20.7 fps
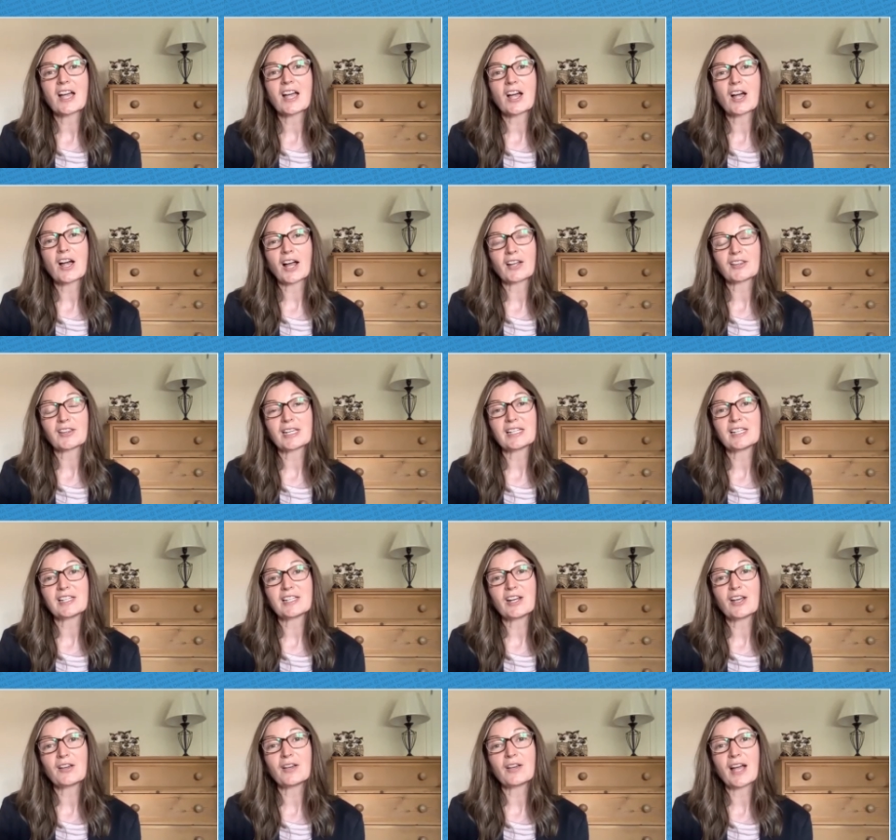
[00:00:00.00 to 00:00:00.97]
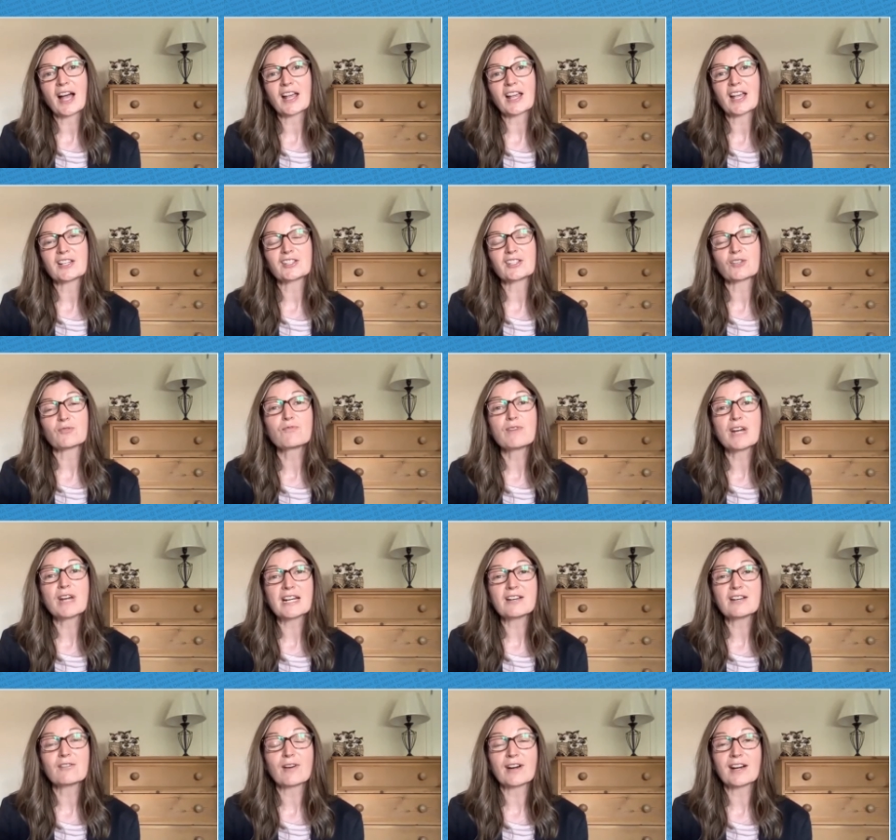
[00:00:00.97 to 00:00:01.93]
i think you know it's a really
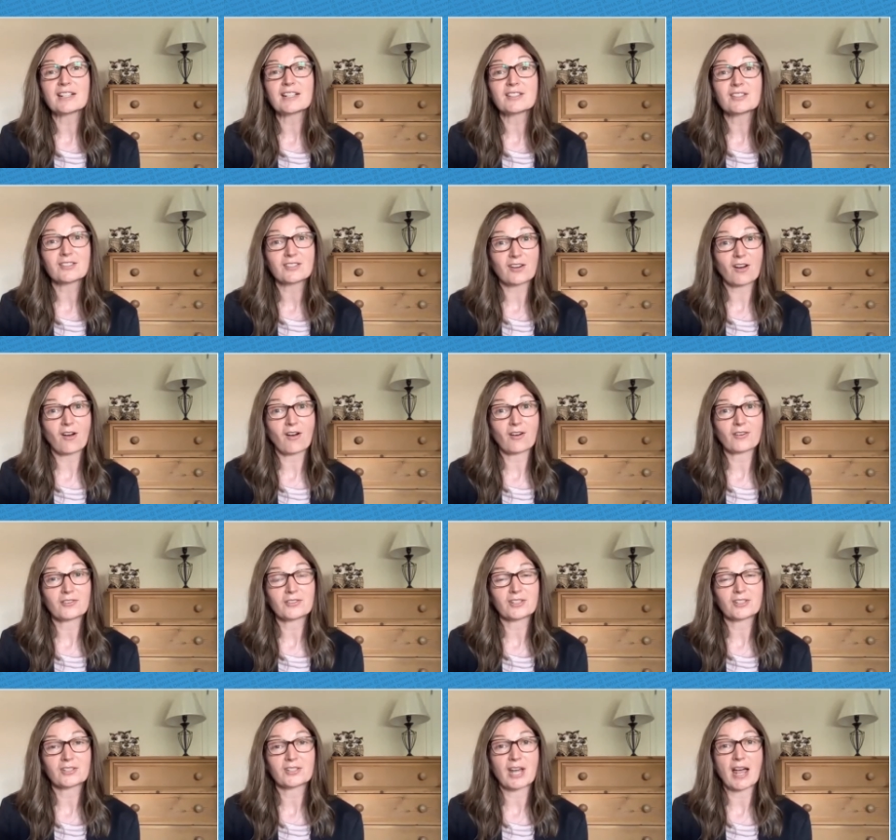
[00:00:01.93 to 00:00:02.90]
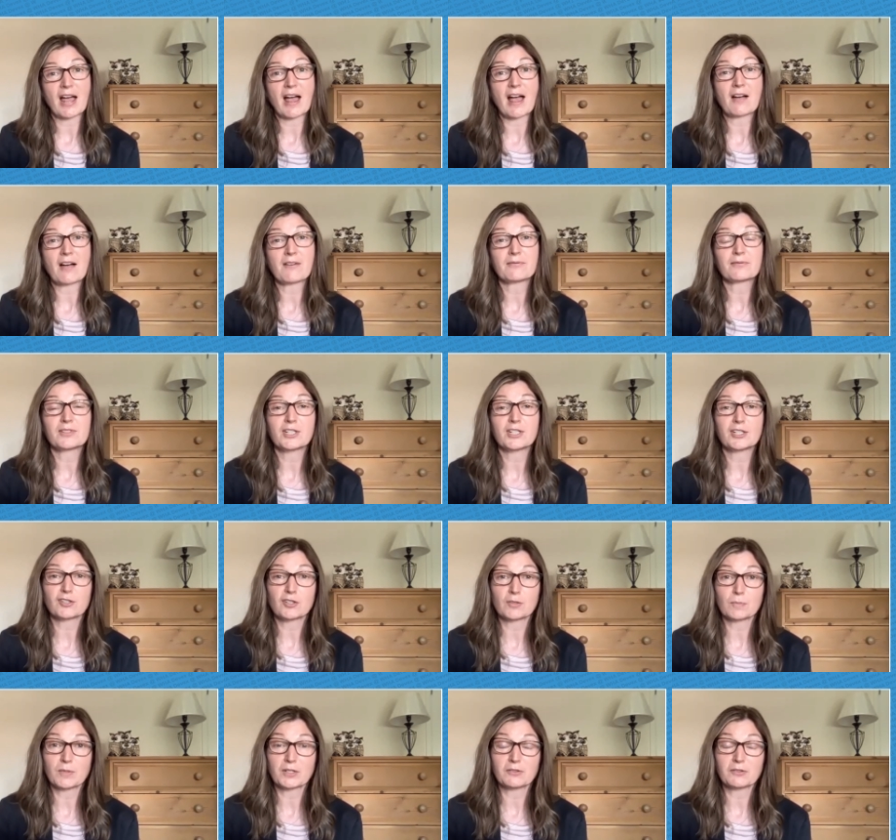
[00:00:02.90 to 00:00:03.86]
great start to have
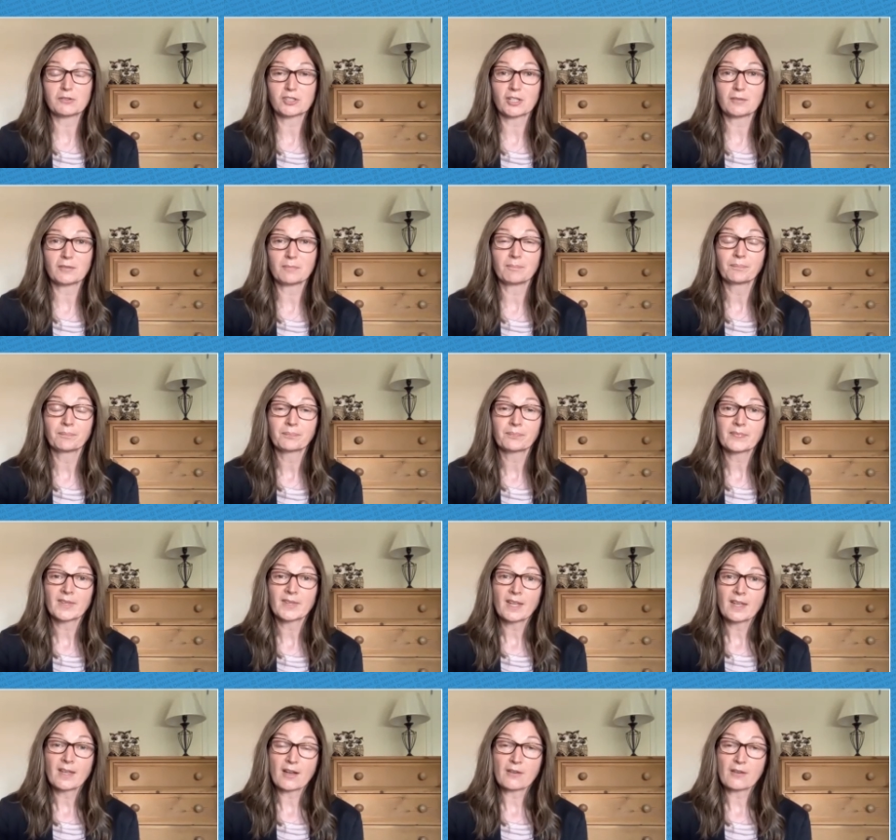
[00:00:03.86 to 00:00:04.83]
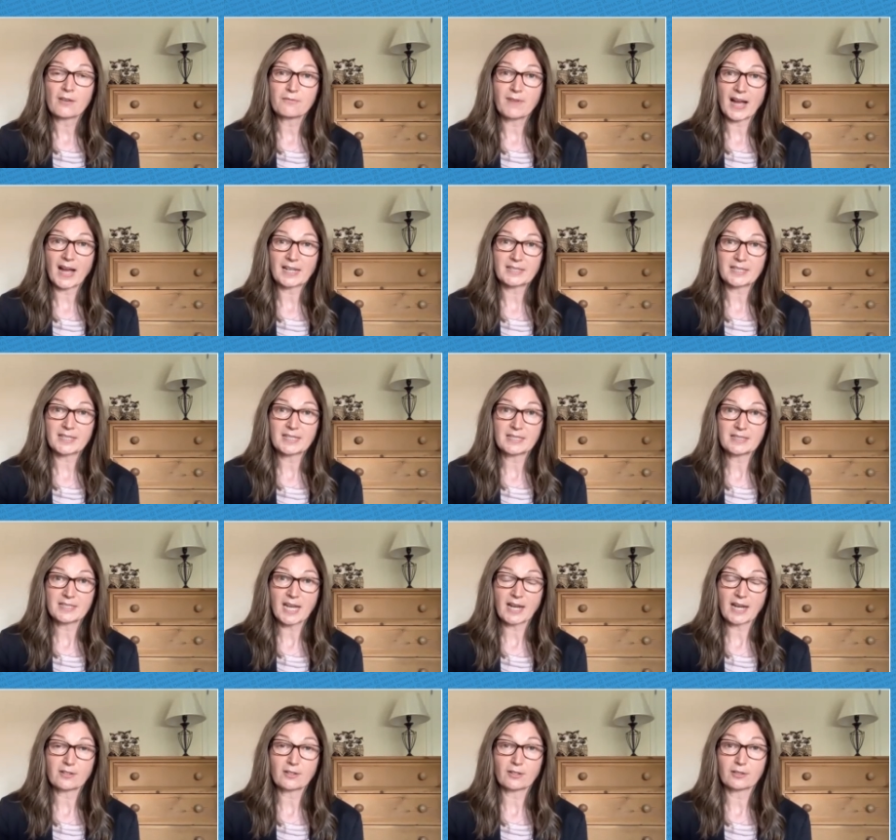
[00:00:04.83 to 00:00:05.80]
distribution of vaccine
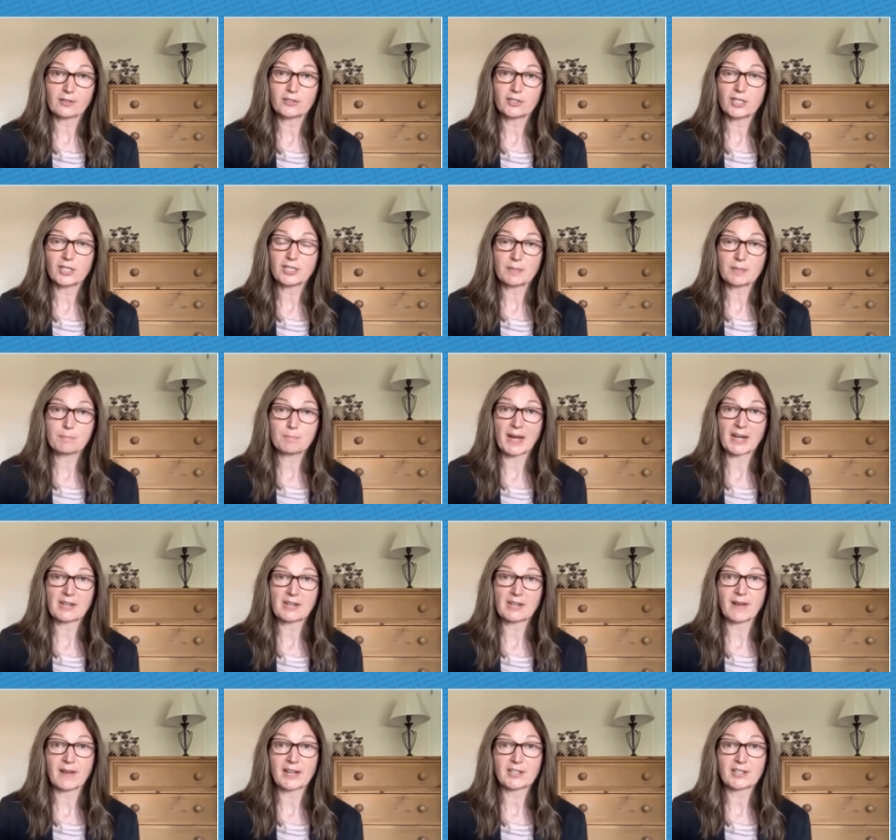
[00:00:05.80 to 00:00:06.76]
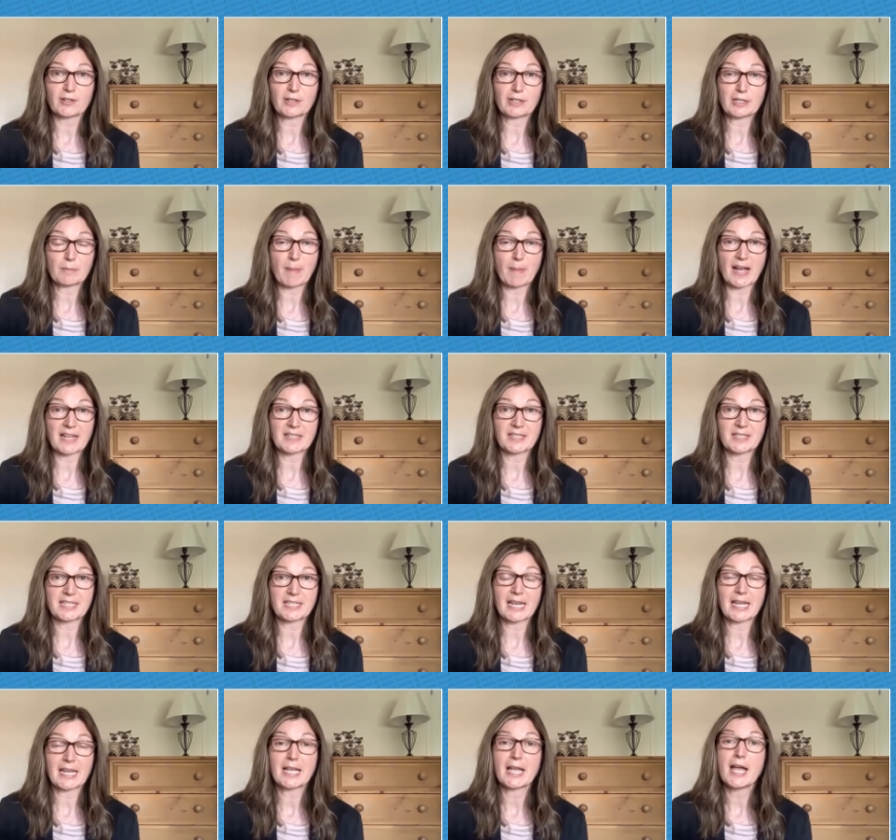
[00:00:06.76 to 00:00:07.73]
technologies and manufacturing
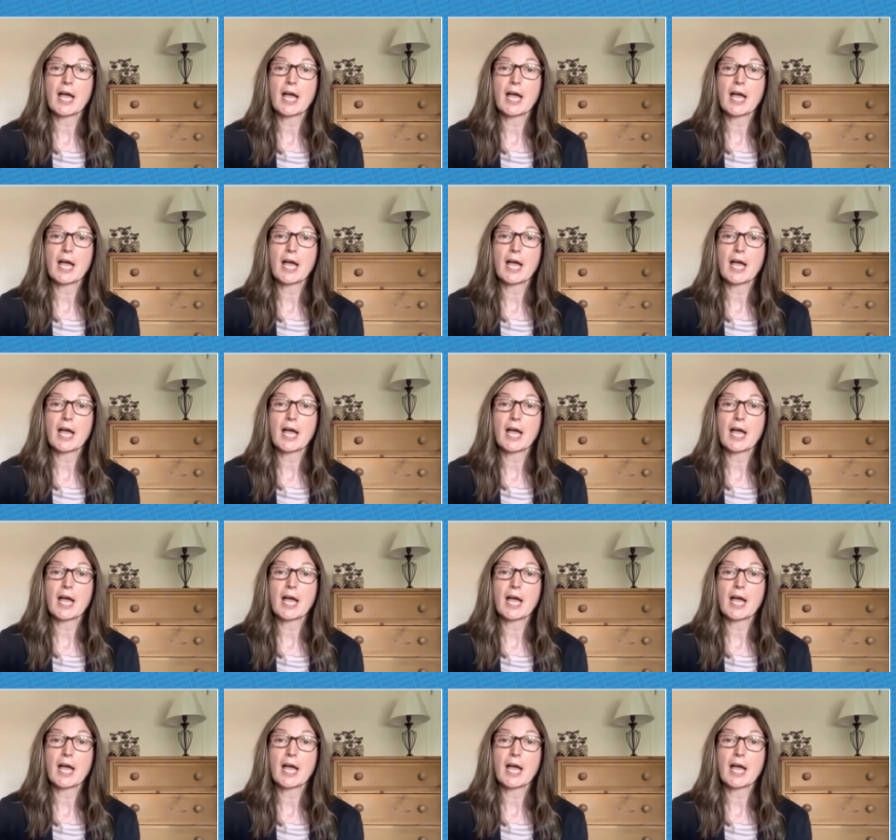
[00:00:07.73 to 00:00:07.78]
capacity